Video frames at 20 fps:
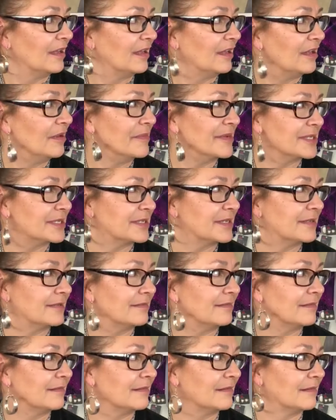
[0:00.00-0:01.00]
You missed oh, it?
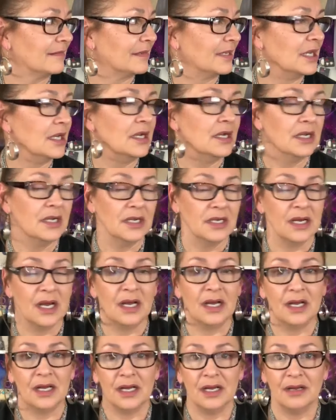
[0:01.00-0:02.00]
yeah. And
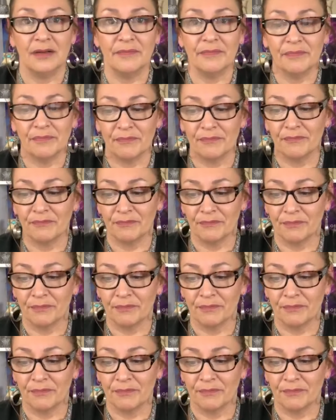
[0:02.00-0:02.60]
um, quick.